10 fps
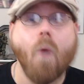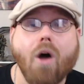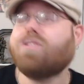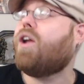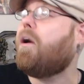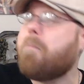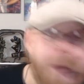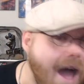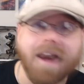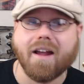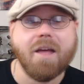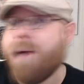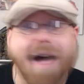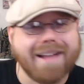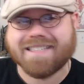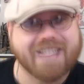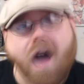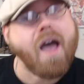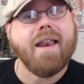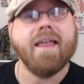Walter Hamada, come on,
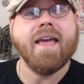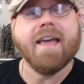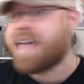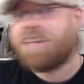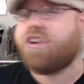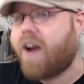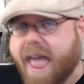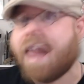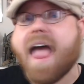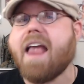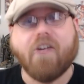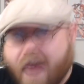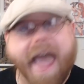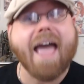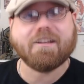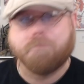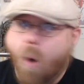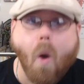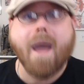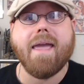son. Get your head out of your ass,
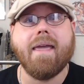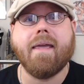boy.